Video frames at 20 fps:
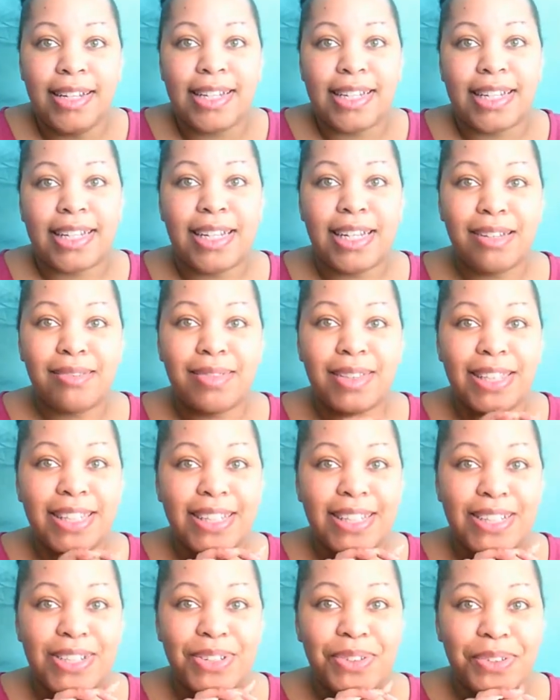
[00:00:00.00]
to keep
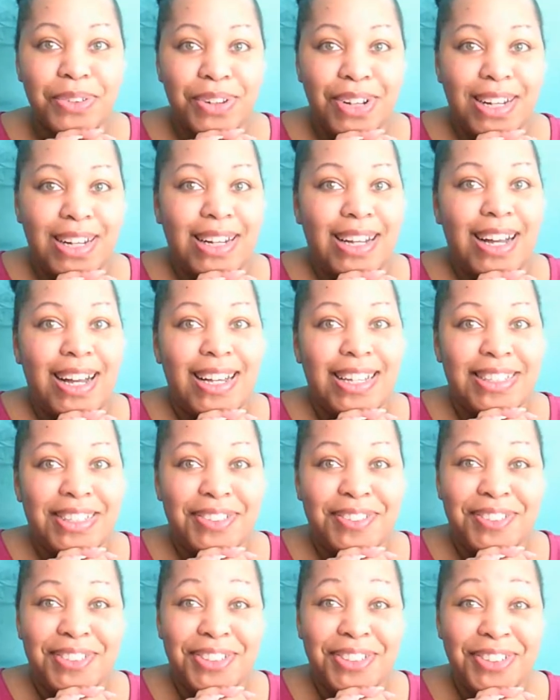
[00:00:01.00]
things
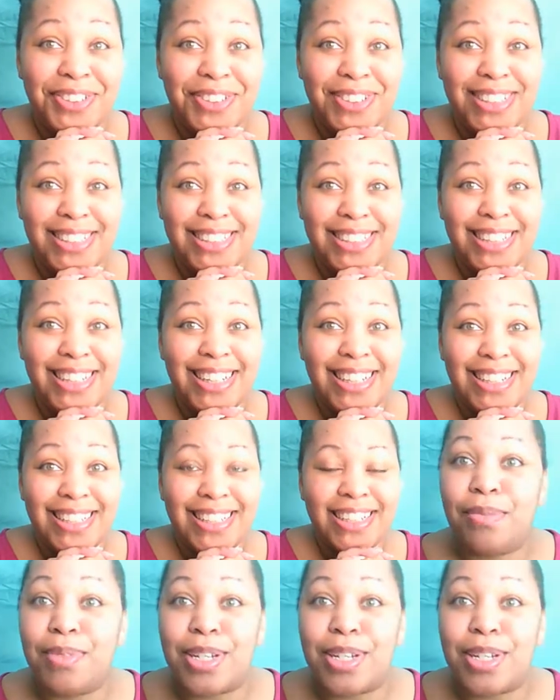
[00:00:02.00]
organized. I'm so excited.